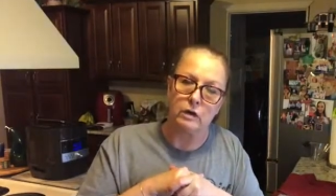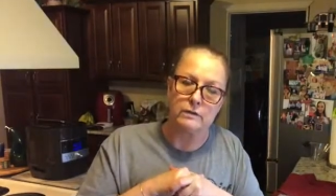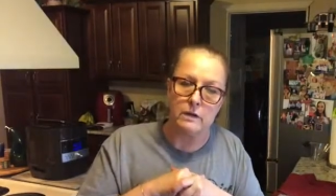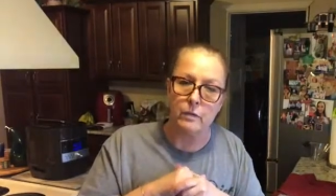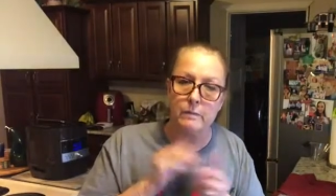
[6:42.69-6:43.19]

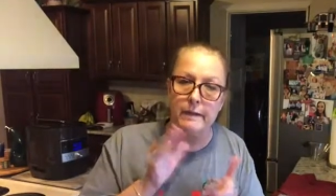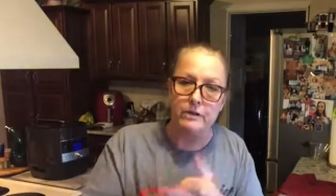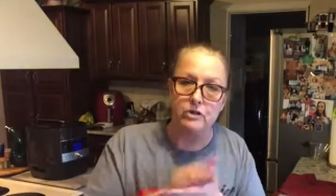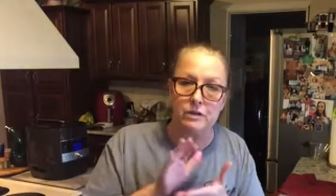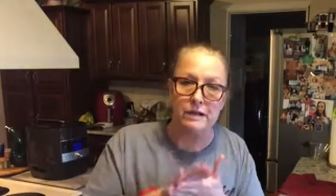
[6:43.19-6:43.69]
because I wanna make
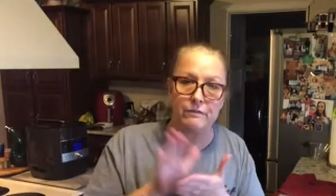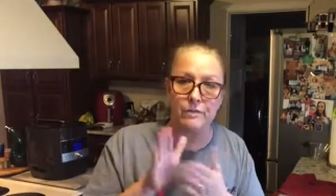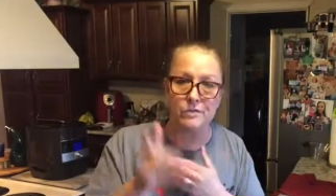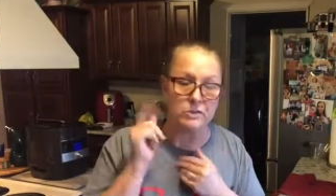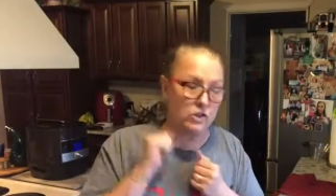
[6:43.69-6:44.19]
sure that
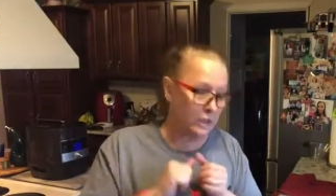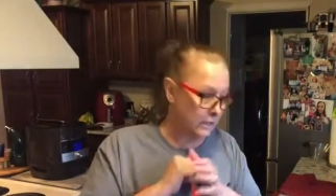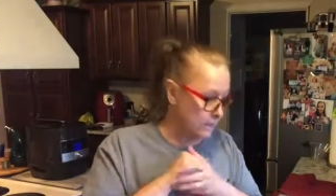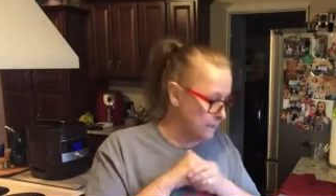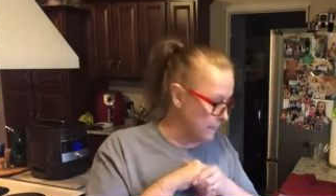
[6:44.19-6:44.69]
frozen
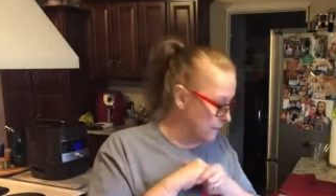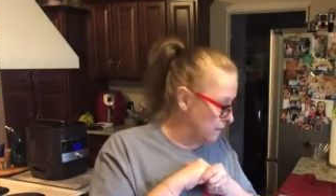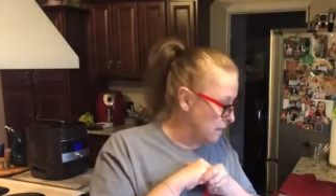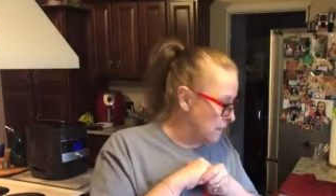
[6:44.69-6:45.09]
chicken's done.